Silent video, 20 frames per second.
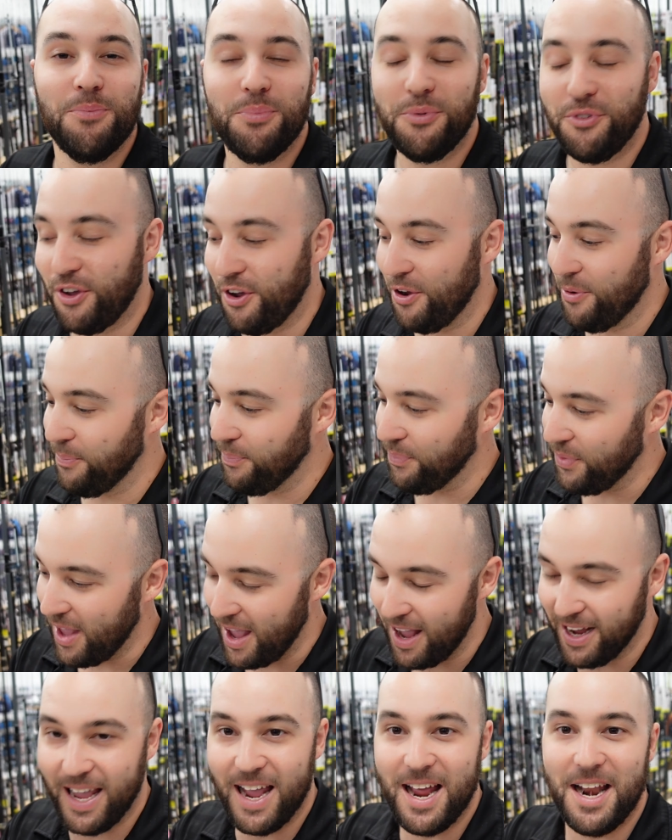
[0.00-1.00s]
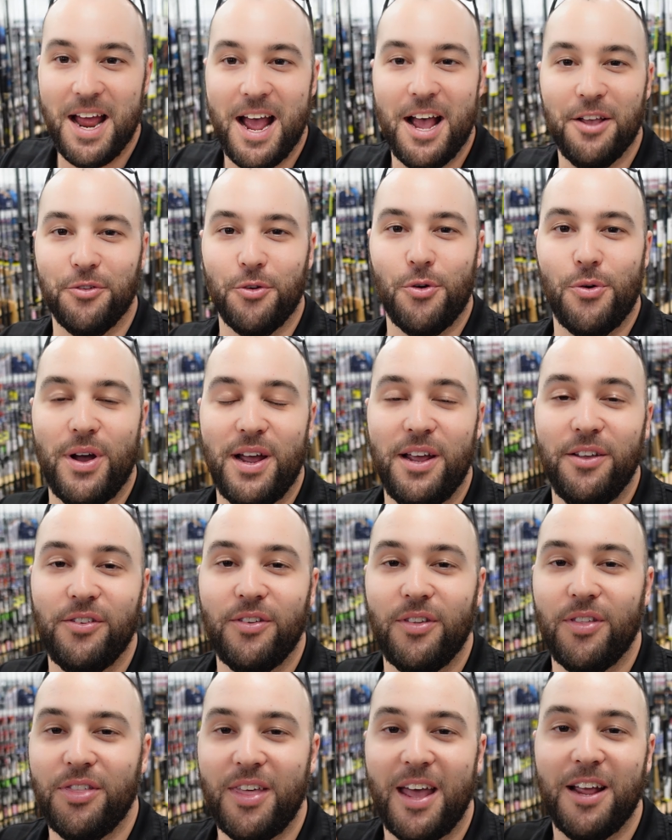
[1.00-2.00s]
So again, as always,
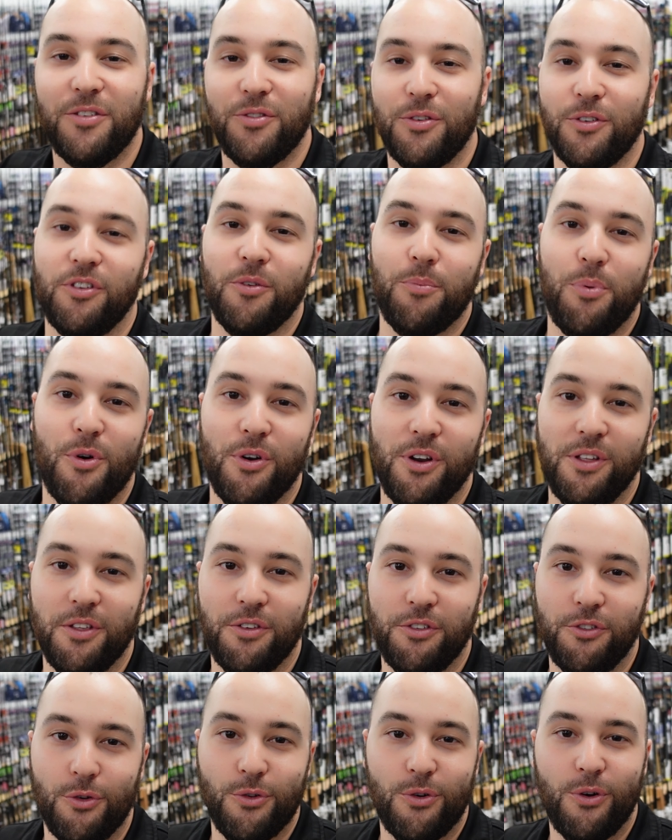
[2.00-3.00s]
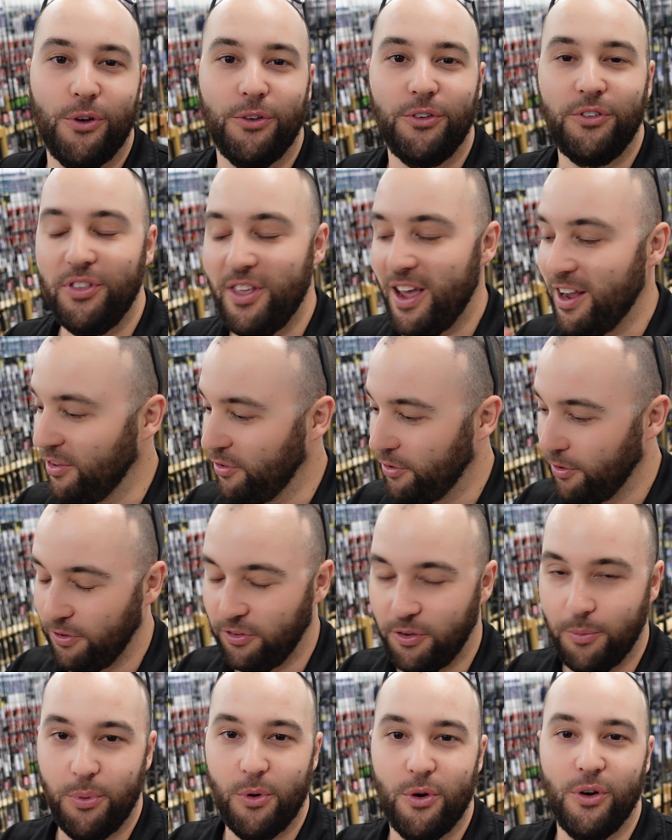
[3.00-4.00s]
thanks for supporting the stores. Thanks for
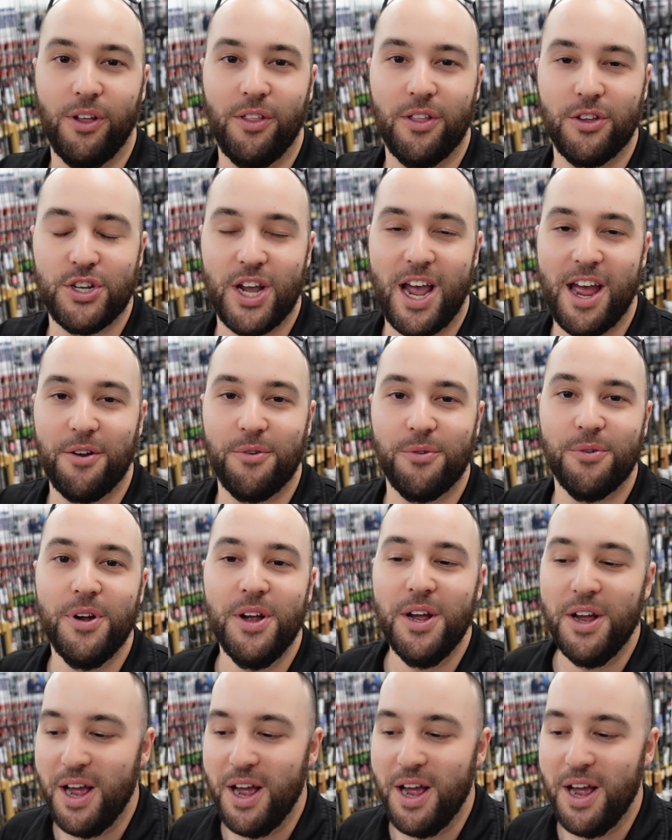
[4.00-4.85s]
supporting the channel.